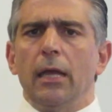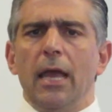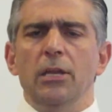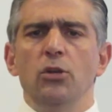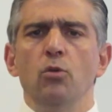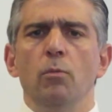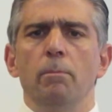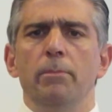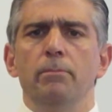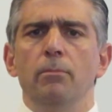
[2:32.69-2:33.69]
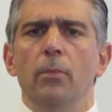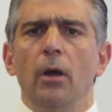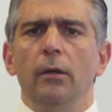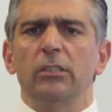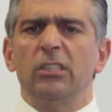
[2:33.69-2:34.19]
and you
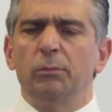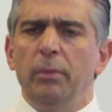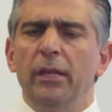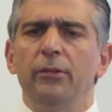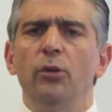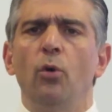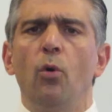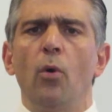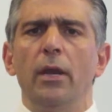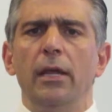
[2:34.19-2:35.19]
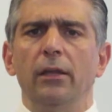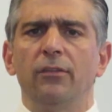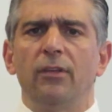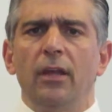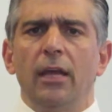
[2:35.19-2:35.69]
speak to your
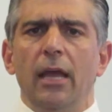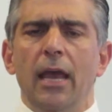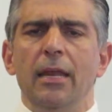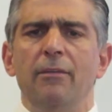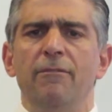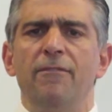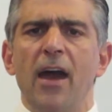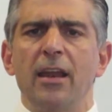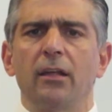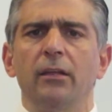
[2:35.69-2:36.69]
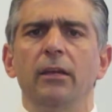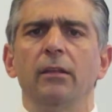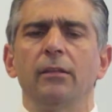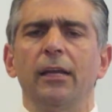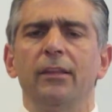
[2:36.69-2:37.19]
audience and emphatically
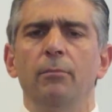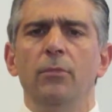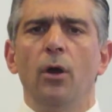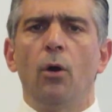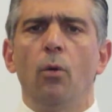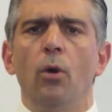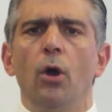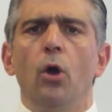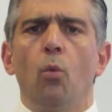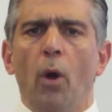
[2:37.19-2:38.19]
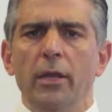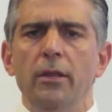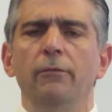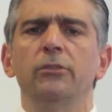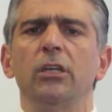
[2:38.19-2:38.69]
let them know what
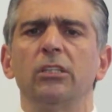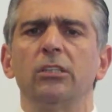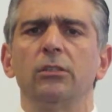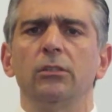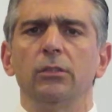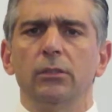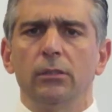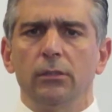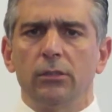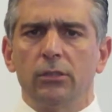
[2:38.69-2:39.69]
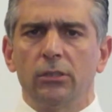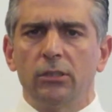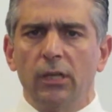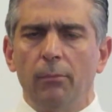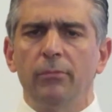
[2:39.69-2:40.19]
you've just
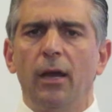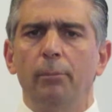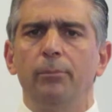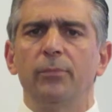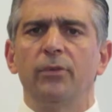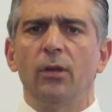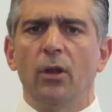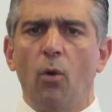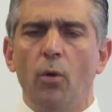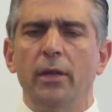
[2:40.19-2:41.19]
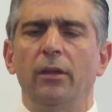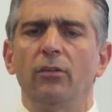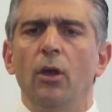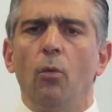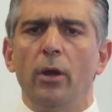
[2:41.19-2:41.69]
summed up to the audience,
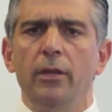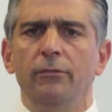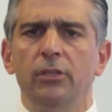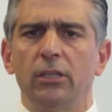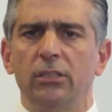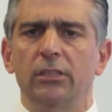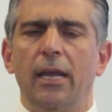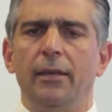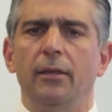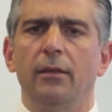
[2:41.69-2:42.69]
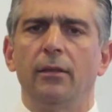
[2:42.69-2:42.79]
what you just said.